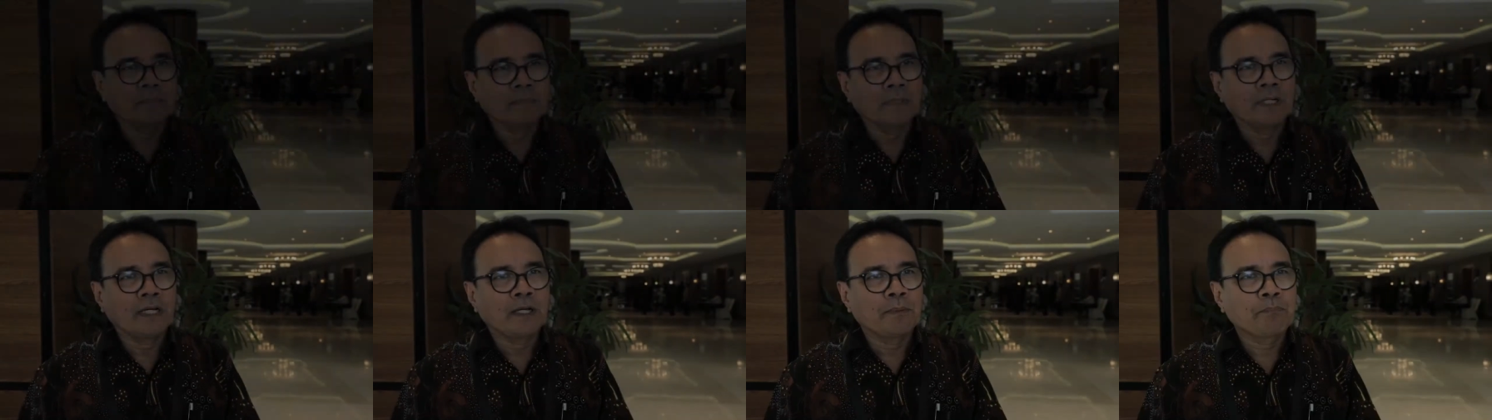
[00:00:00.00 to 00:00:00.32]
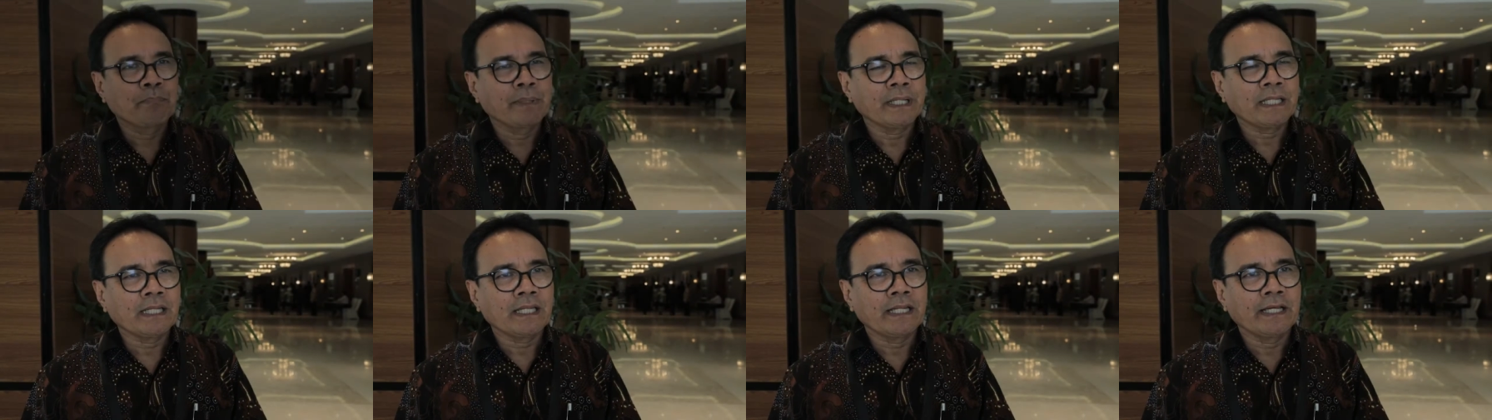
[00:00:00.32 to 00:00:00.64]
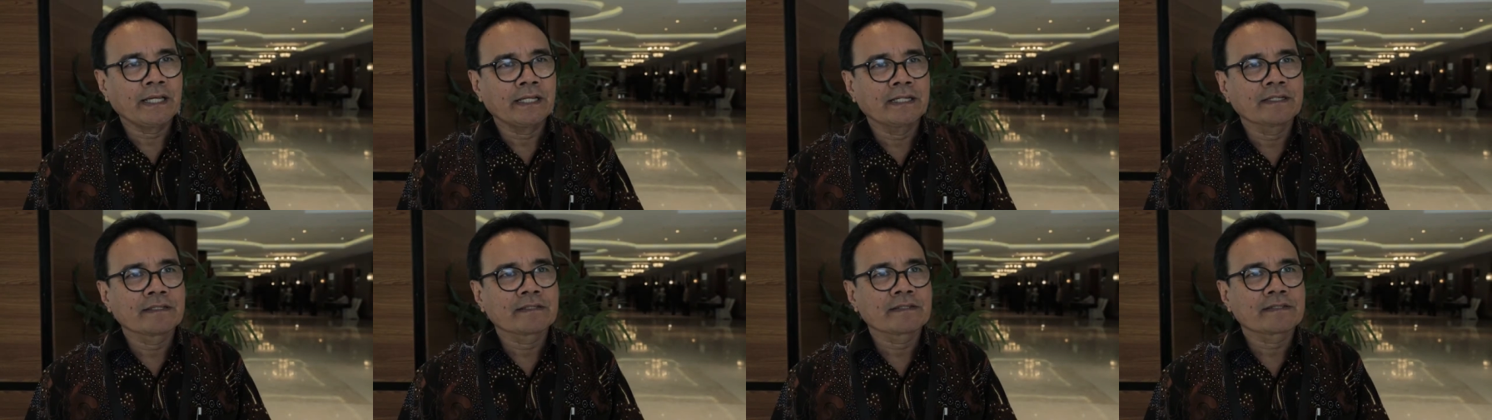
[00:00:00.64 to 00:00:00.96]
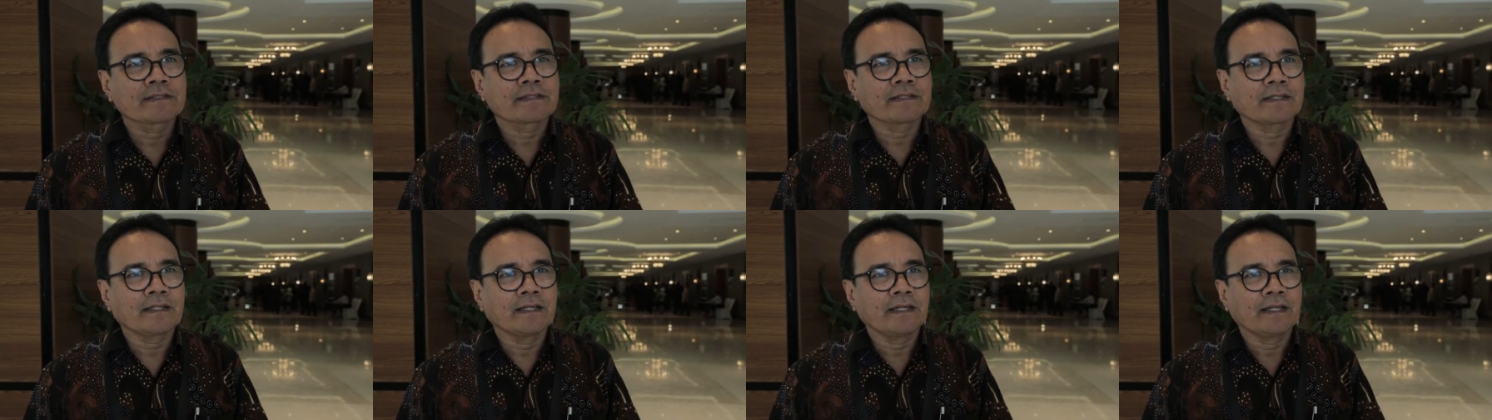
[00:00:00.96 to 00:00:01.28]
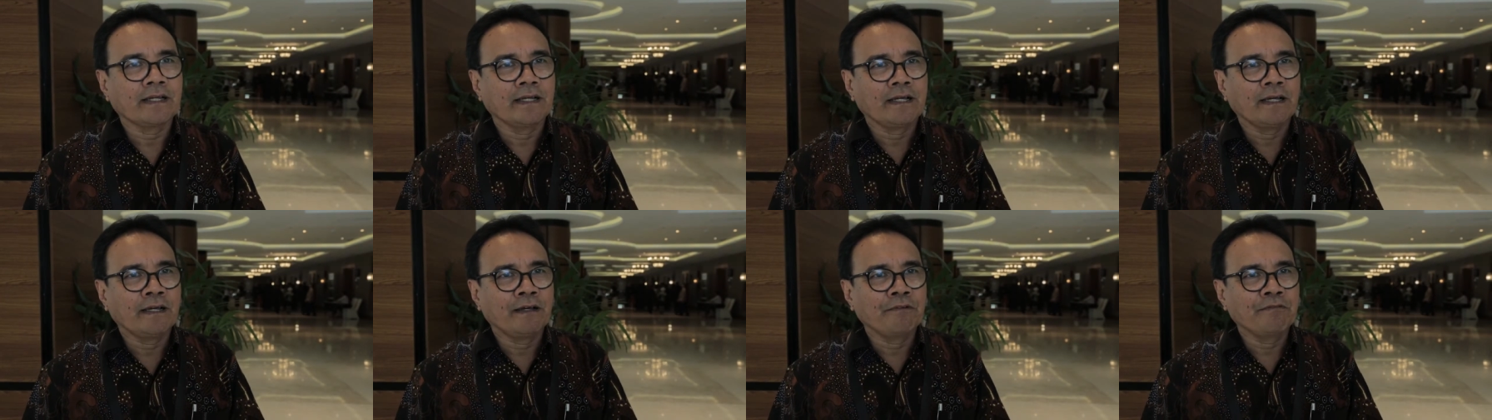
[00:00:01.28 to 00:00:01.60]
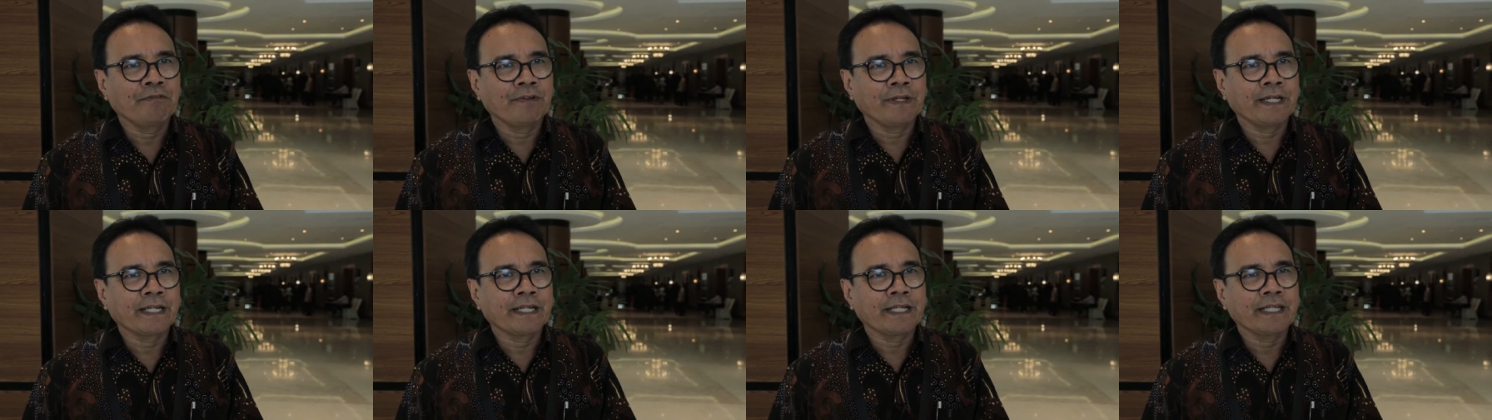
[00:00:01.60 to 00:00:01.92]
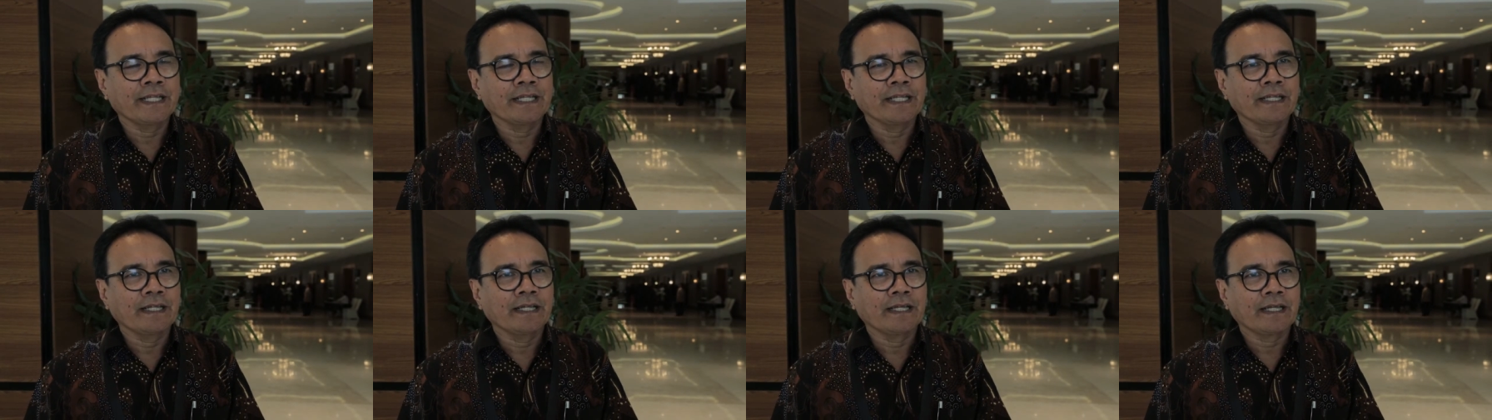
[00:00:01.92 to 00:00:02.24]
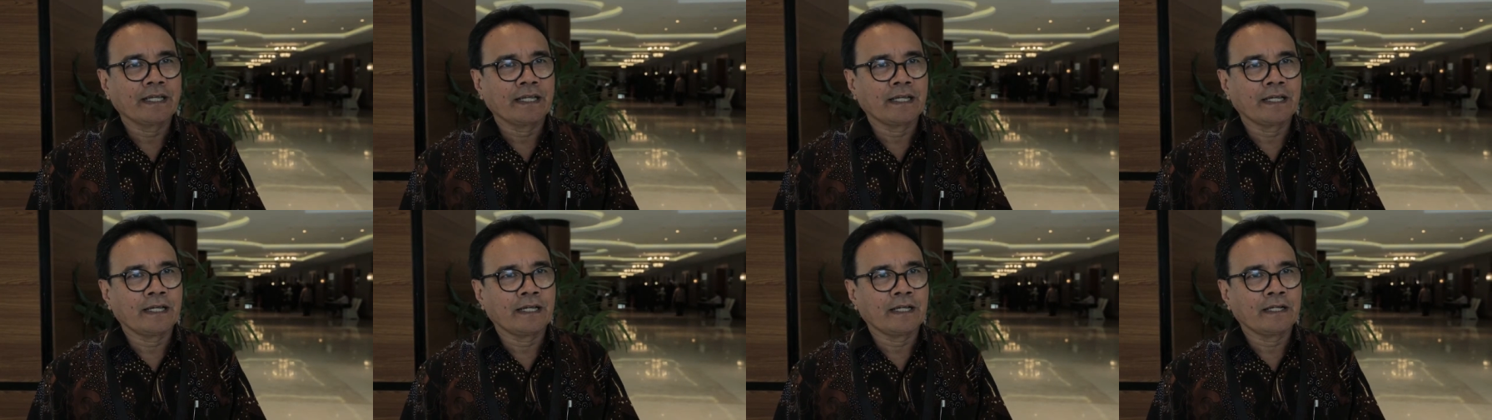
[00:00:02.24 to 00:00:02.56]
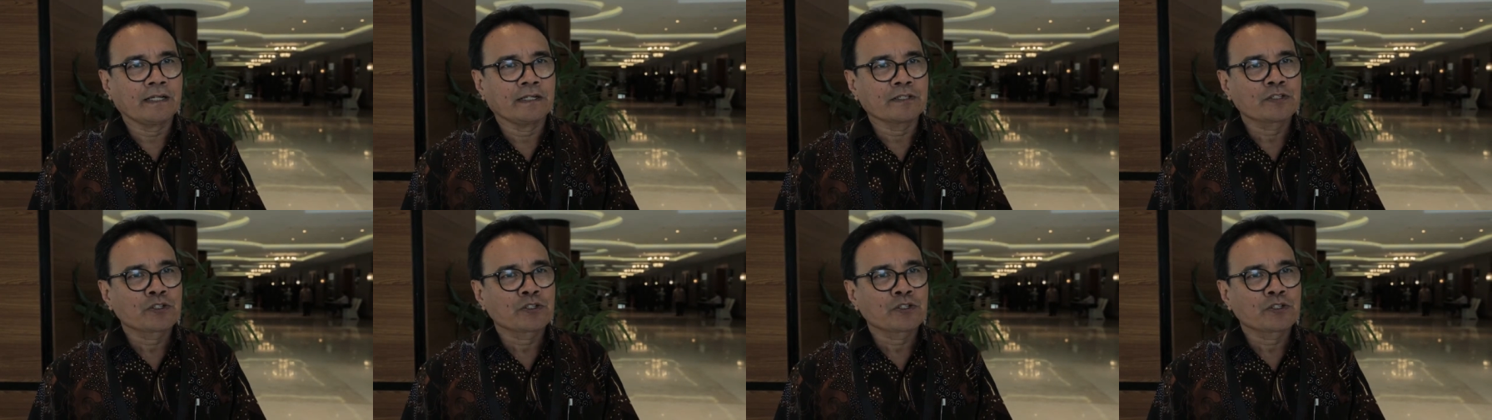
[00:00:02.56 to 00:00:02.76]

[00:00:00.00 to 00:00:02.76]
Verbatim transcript: Uh, peatlands are very uh,